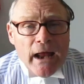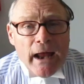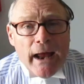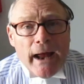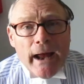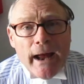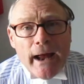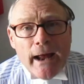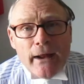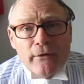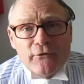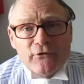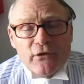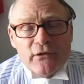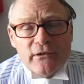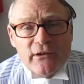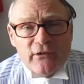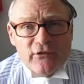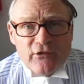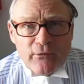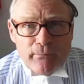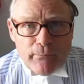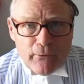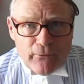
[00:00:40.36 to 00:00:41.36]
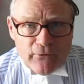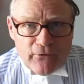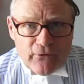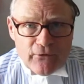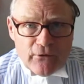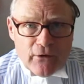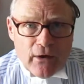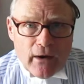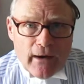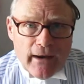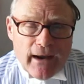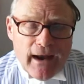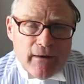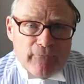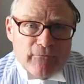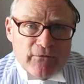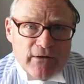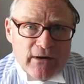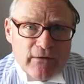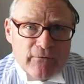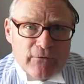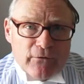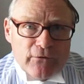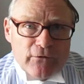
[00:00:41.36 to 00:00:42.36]
and Elizabeth and I have
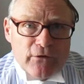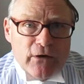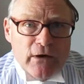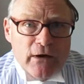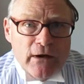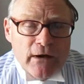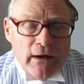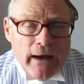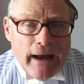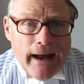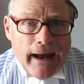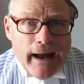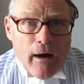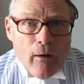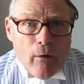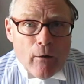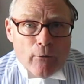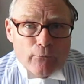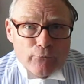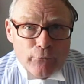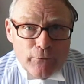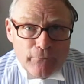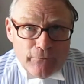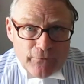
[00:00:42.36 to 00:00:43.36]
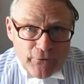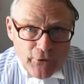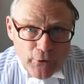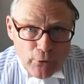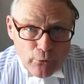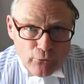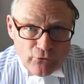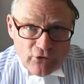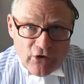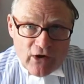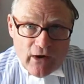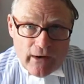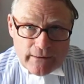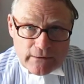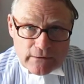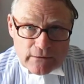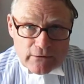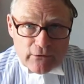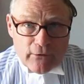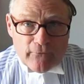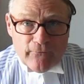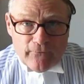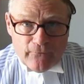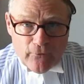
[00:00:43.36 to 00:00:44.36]
given our review
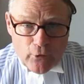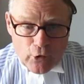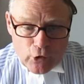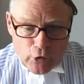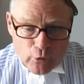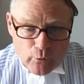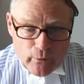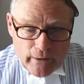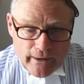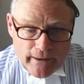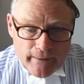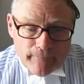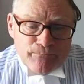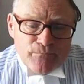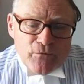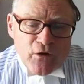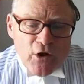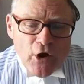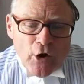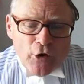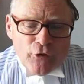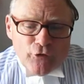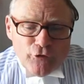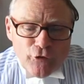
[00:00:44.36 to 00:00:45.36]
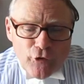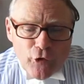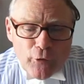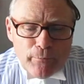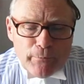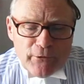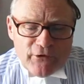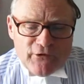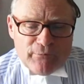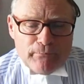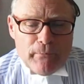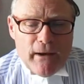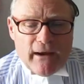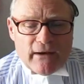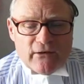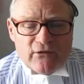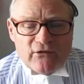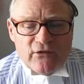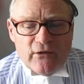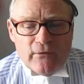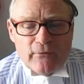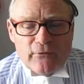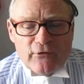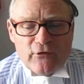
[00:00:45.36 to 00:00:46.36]
title the following: New
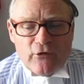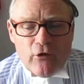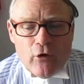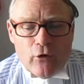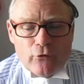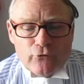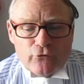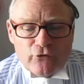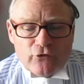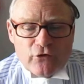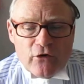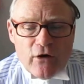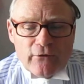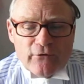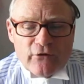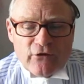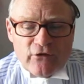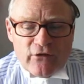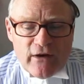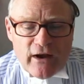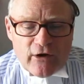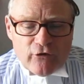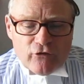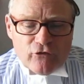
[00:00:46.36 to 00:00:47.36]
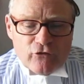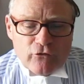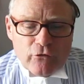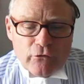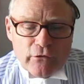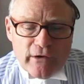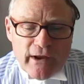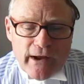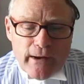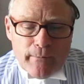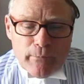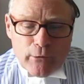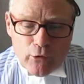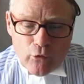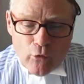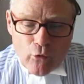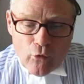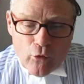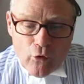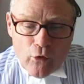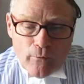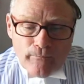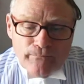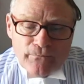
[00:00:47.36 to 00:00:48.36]
Perspectives on Transnational Labour
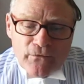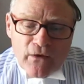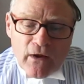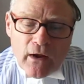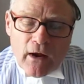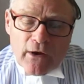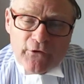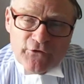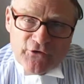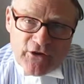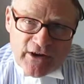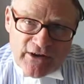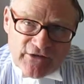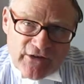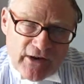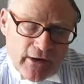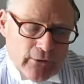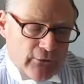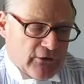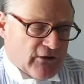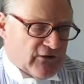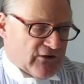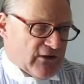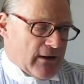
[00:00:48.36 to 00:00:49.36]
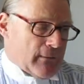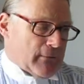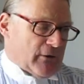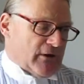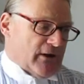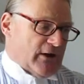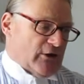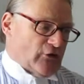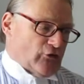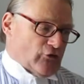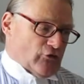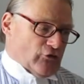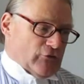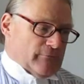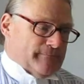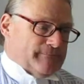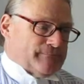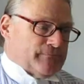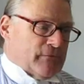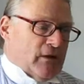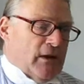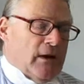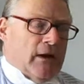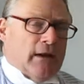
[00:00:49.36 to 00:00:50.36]
Law, a Detailed Examination.
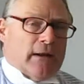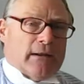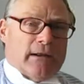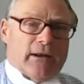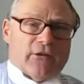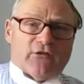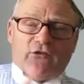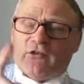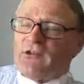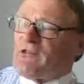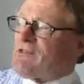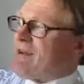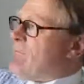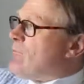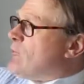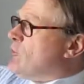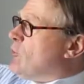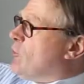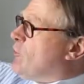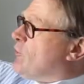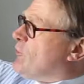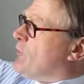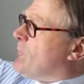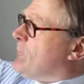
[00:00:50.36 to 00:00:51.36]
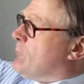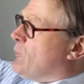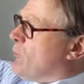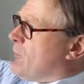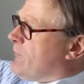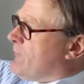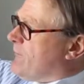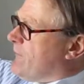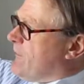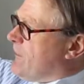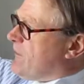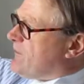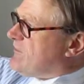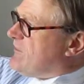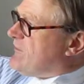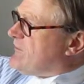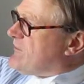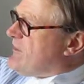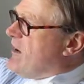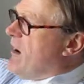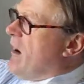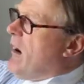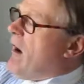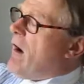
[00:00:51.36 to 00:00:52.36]
Let's just have a look at the book first.
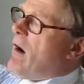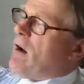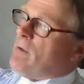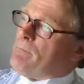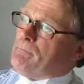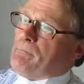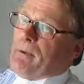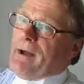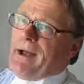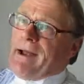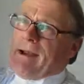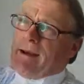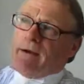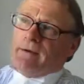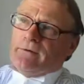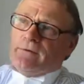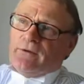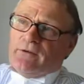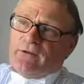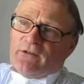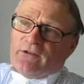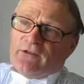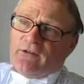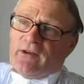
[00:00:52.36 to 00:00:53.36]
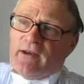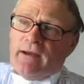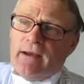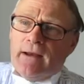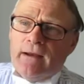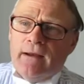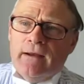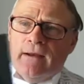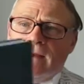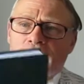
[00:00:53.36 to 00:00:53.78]
It's a hardback, you see,